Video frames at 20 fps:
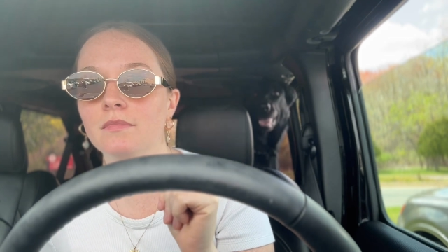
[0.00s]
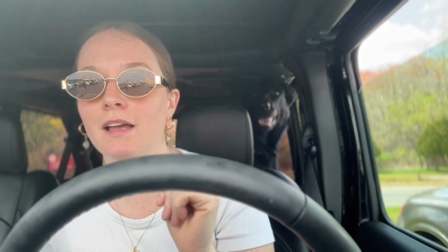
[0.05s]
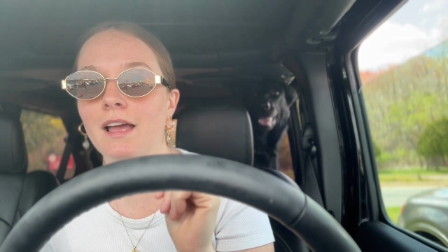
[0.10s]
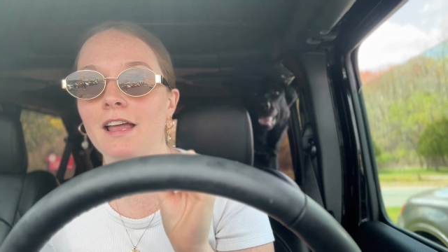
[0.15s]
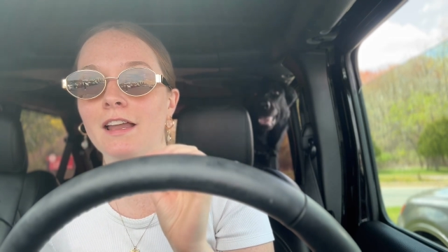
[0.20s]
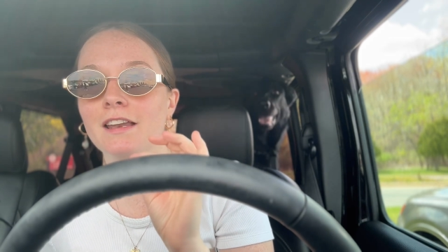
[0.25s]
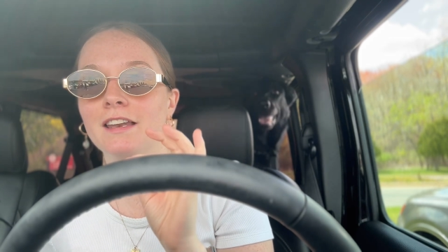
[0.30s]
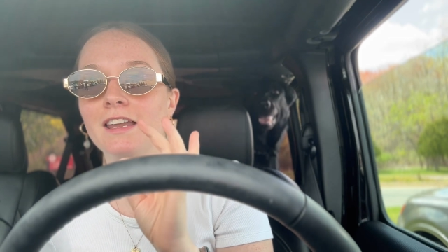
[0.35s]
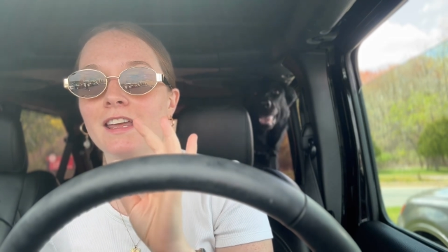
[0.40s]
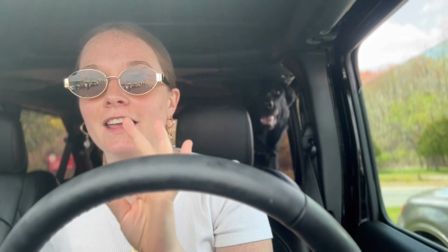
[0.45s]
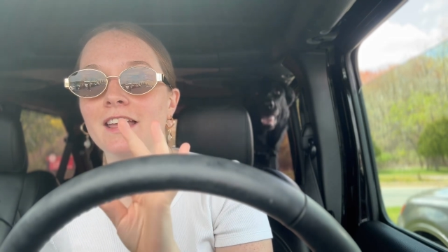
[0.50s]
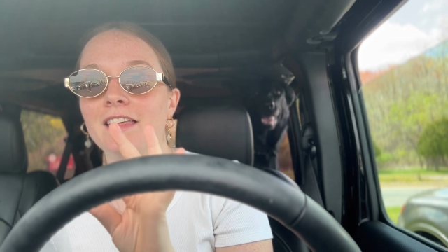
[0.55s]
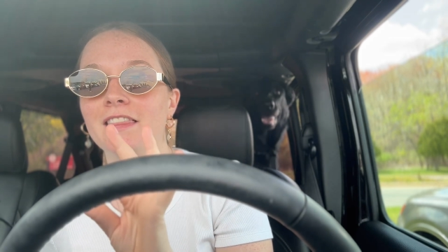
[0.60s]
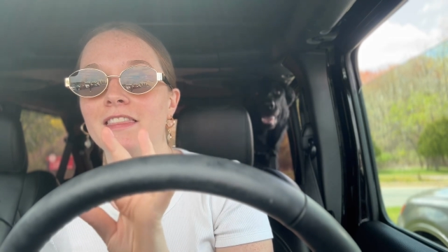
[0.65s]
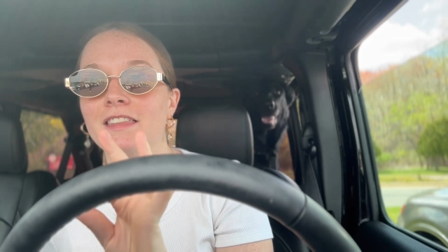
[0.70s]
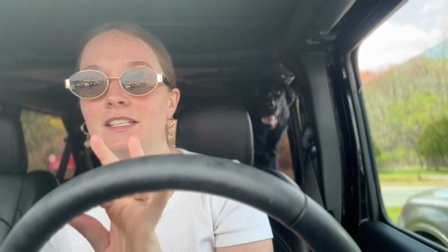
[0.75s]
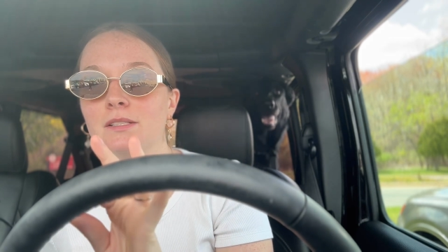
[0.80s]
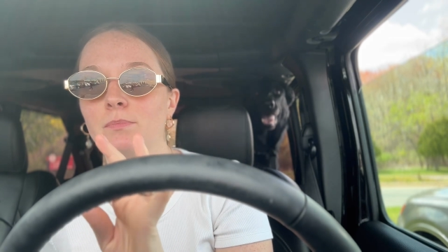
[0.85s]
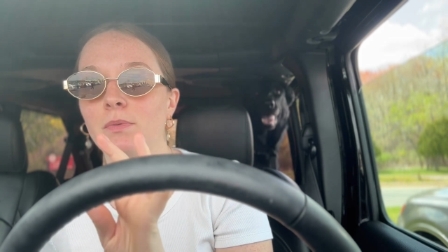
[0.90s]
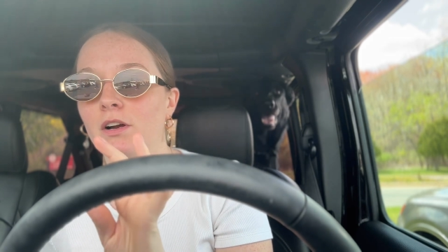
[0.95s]
and
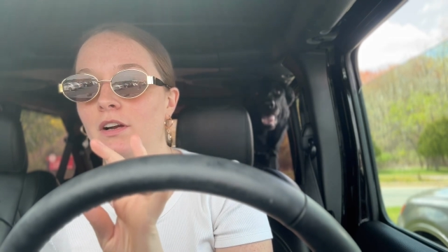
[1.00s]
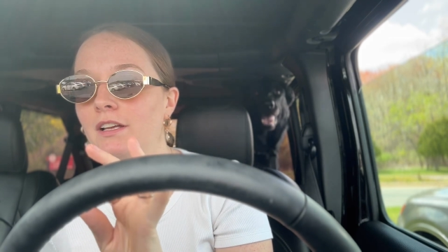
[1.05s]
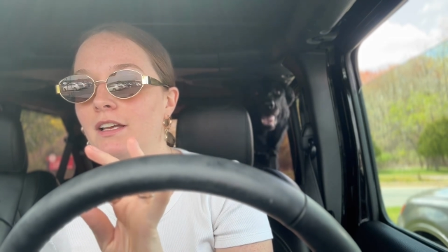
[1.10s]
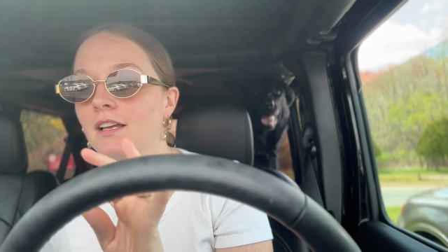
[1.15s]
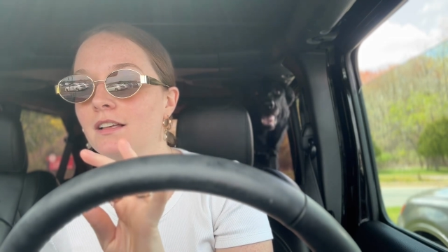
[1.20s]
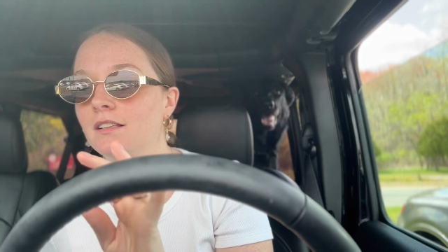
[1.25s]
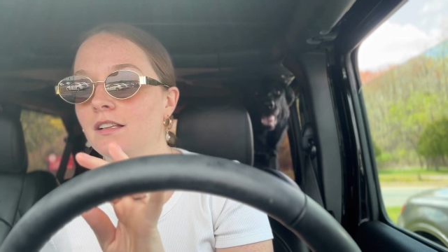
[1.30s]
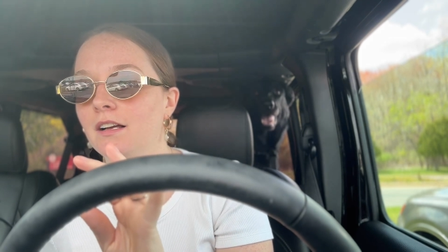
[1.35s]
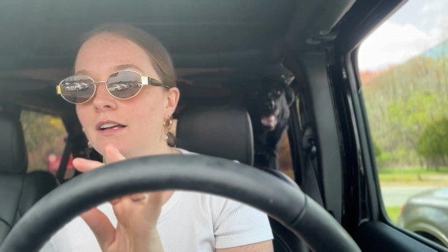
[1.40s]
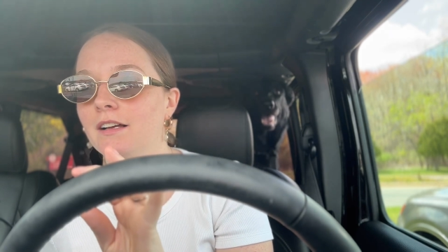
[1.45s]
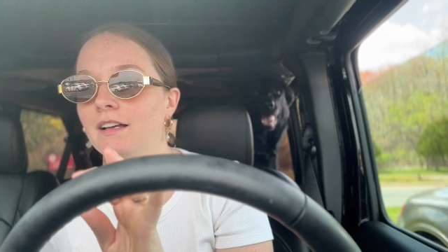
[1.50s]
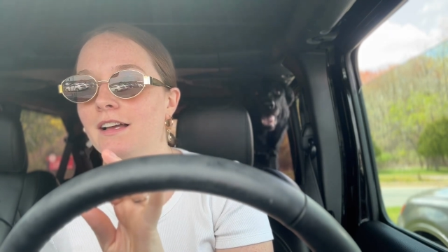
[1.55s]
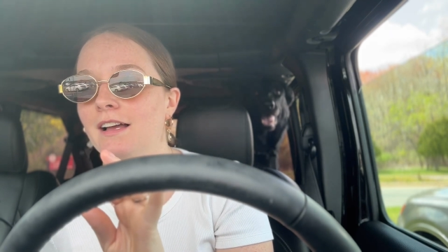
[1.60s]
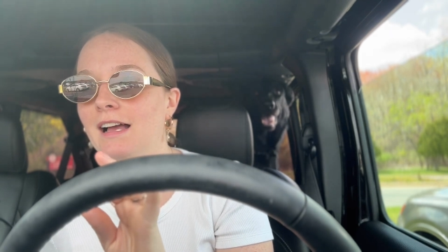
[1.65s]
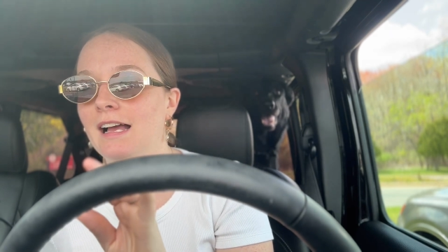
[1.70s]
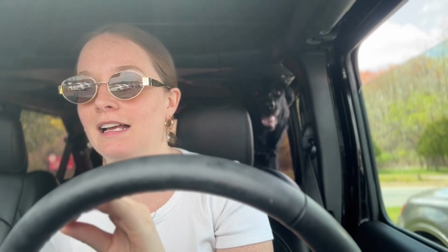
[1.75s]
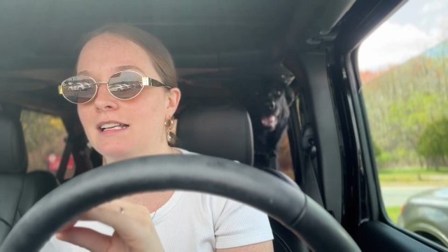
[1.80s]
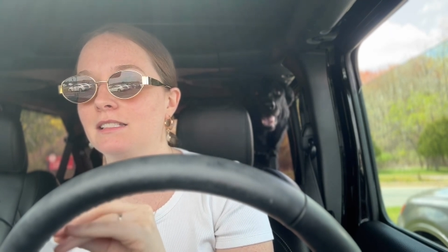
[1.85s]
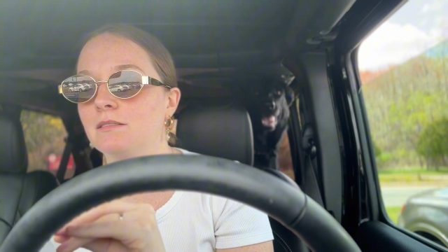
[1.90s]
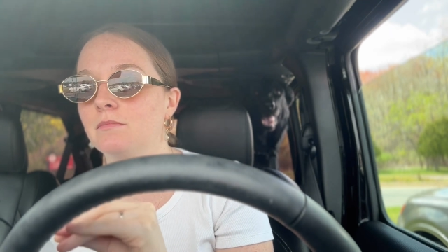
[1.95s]
this parking lot
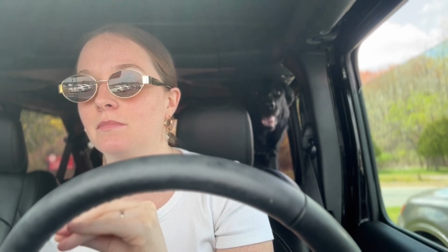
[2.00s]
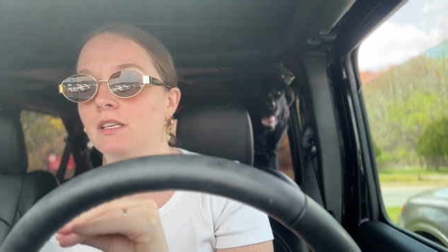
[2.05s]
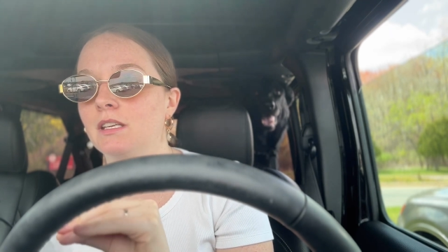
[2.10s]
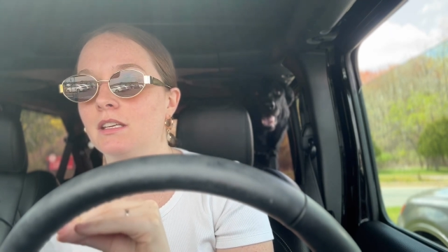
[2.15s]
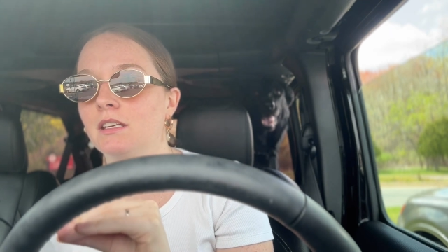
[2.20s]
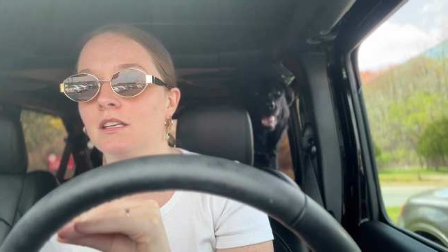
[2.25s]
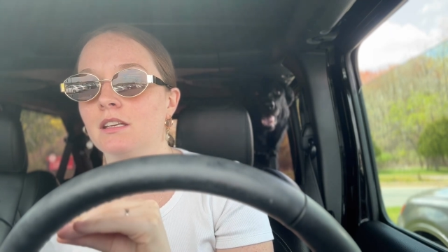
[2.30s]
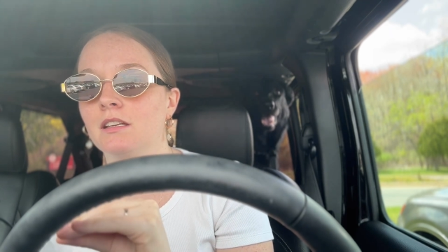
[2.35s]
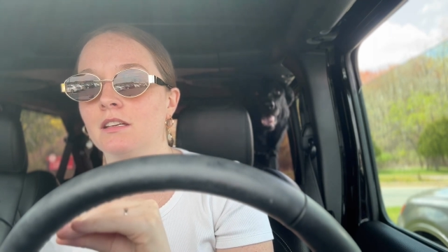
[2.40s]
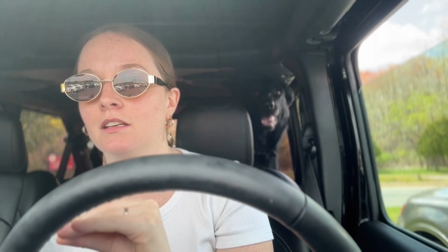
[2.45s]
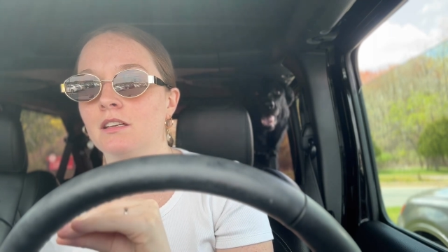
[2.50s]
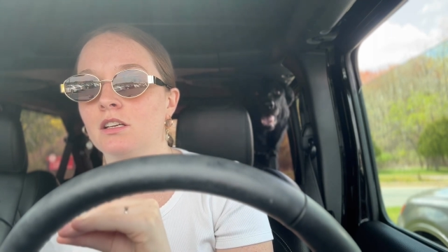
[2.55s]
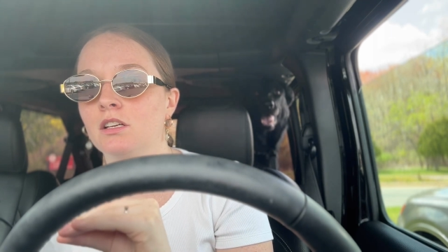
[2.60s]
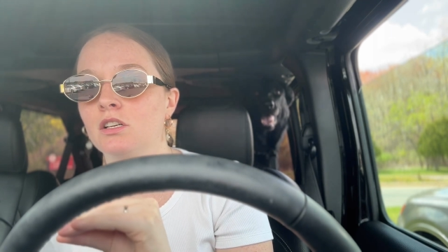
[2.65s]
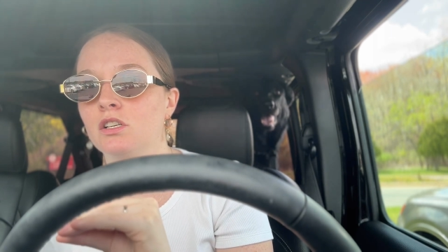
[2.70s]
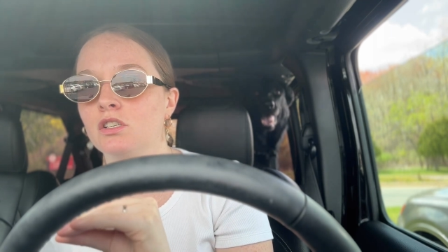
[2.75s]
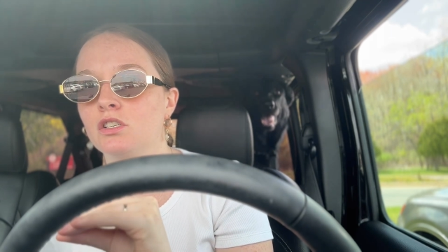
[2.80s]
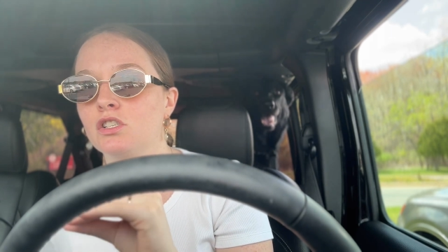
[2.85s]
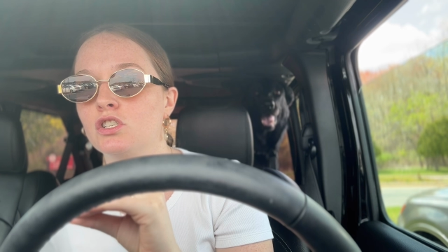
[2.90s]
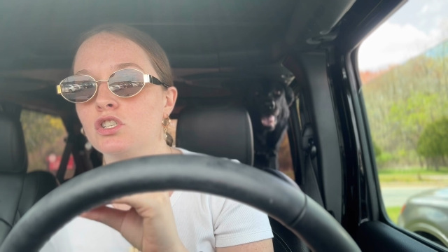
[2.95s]
has me
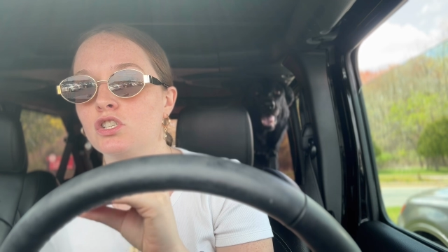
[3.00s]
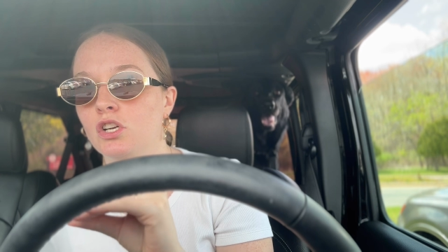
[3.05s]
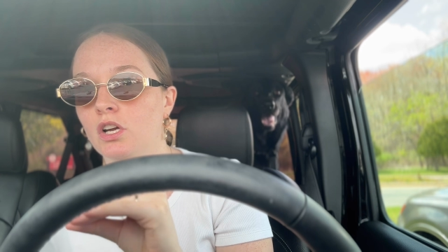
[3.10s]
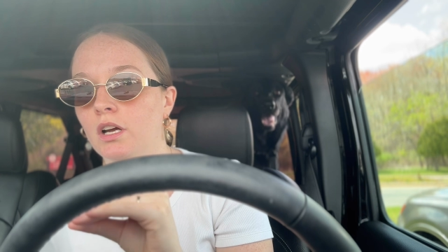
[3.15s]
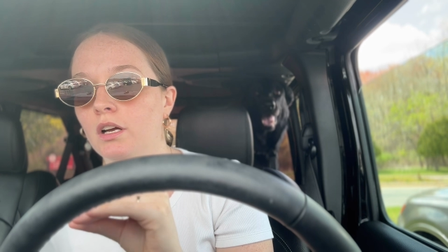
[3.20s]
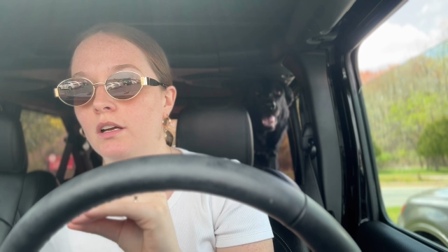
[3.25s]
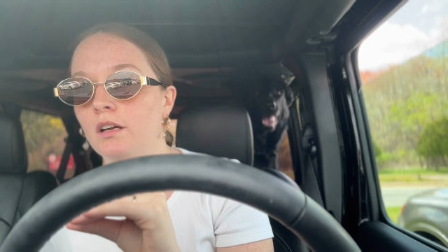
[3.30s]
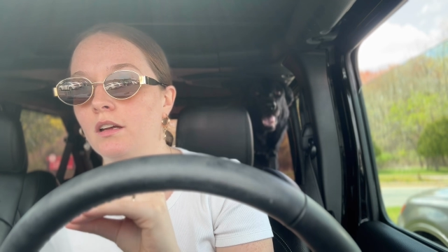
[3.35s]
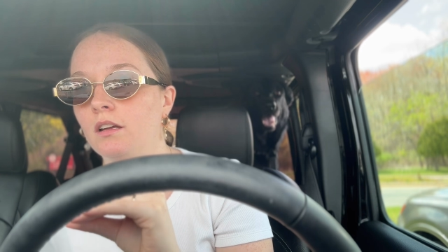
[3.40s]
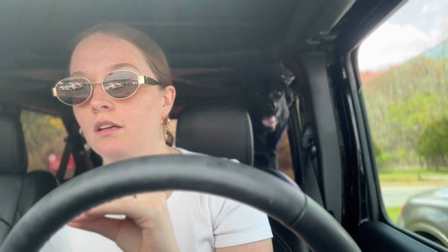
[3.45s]
shook.